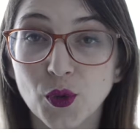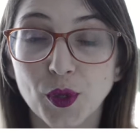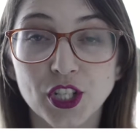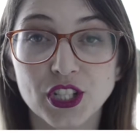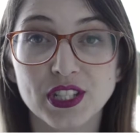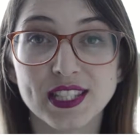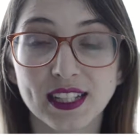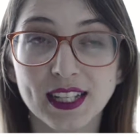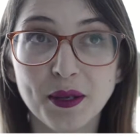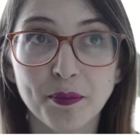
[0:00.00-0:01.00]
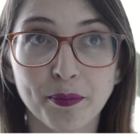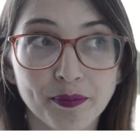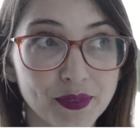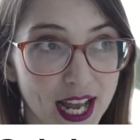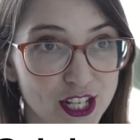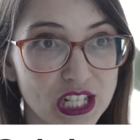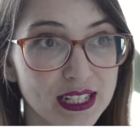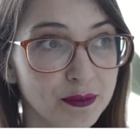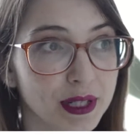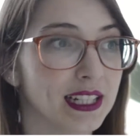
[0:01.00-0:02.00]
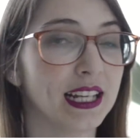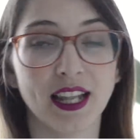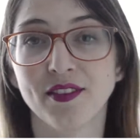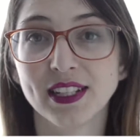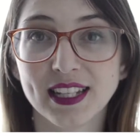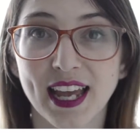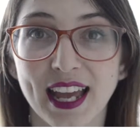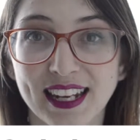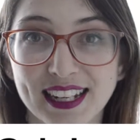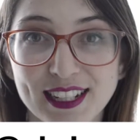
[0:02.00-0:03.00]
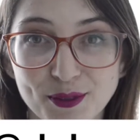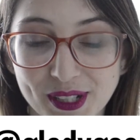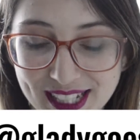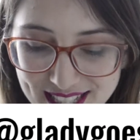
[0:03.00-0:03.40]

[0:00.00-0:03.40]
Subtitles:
which is silly, catchy, but I love it, and it is what it